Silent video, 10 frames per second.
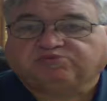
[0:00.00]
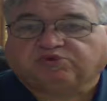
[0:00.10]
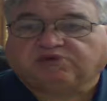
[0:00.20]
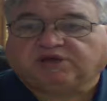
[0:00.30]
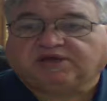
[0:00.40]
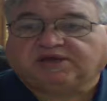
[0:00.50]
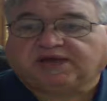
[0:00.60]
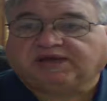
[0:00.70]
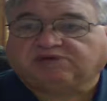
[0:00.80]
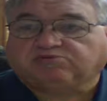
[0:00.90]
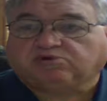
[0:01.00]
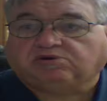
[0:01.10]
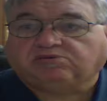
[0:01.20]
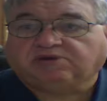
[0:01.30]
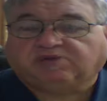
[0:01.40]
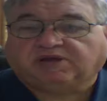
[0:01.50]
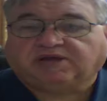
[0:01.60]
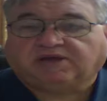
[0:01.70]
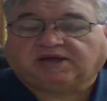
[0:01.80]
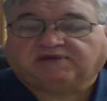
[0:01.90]
really any role we play
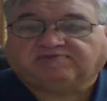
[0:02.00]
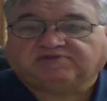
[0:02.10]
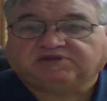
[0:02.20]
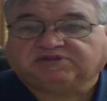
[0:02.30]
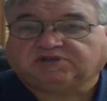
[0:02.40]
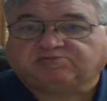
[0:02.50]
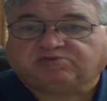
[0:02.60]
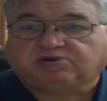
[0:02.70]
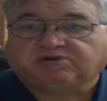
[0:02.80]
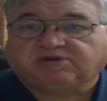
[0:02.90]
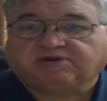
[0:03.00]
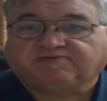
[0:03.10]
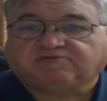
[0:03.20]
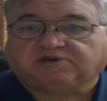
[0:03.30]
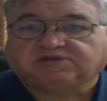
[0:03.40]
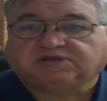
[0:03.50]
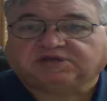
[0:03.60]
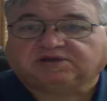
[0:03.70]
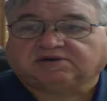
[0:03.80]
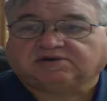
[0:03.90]
in life, this is an important thing for us to
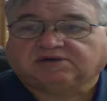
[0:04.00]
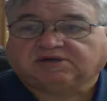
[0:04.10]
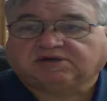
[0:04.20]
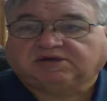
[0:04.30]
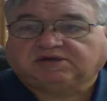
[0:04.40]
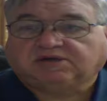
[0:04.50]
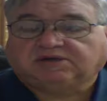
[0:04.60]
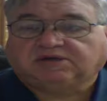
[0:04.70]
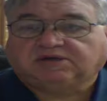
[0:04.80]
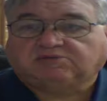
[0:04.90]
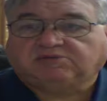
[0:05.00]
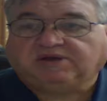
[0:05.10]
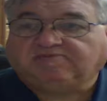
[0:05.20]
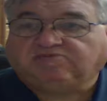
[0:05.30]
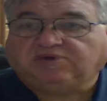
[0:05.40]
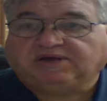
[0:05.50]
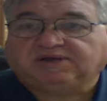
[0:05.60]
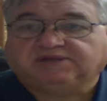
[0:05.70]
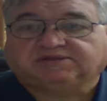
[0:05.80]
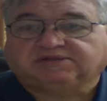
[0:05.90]
hear. We have
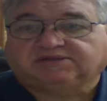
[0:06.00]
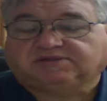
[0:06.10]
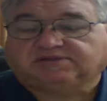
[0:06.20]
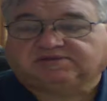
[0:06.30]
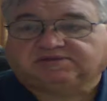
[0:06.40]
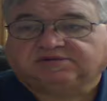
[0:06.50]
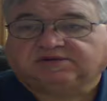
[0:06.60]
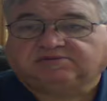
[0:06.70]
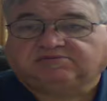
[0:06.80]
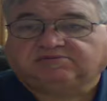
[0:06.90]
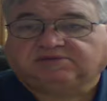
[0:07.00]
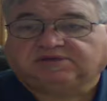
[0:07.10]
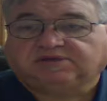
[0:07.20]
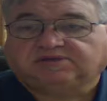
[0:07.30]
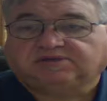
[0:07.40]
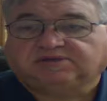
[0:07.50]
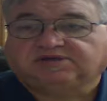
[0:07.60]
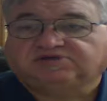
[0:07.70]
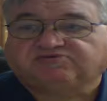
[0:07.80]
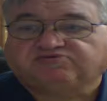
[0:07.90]
weaknesses.
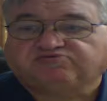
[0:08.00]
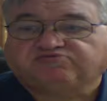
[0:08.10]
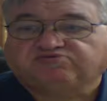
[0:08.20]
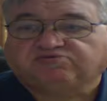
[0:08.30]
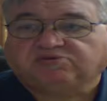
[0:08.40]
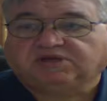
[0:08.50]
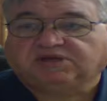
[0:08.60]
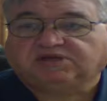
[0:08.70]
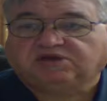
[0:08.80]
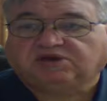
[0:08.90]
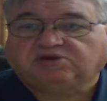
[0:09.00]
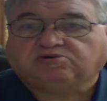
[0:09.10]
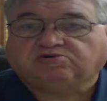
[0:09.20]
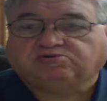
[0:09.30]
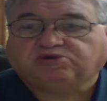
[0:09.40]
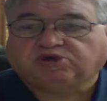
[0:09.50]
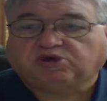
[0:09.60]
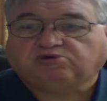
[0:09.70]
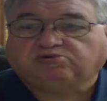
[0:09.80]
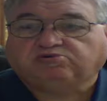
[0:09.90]
There's really
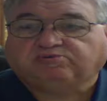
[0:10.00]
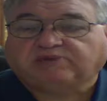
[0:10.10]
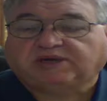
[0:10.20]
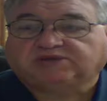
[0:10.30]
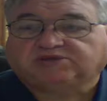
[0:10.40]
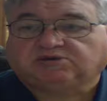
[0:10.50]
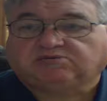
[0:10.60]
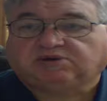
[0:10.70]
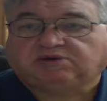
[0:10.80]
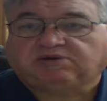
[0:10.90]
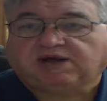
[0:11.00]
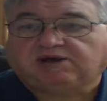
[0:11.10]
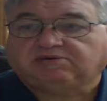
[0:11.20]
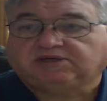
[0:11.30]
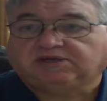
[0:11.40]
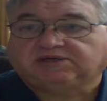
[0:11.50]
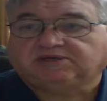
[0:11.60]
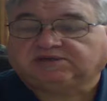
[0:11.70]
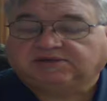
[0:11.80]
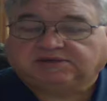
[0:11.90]
nobody so well-rounded
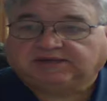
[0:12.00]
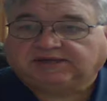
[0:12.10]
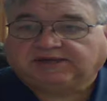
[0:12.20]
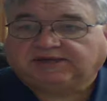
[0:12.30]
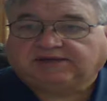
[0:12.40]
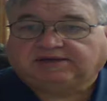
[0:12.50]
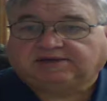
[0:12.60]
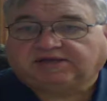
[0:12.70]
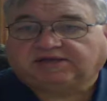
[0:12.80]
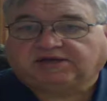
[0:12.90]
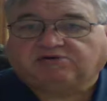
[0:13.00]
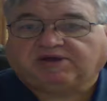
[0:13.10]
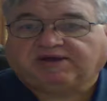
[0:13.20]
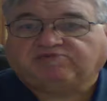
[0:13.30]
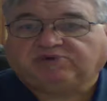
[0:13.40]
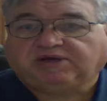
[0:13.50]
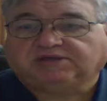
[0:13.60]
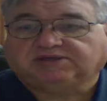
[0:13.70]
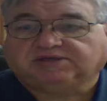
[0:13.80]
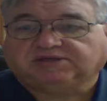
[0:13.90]
that they don't have
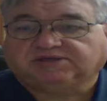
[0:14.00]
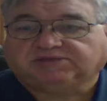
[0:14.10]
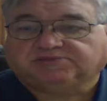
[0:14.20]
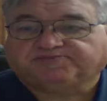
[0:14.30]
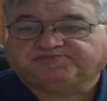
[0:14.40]
weaknesses.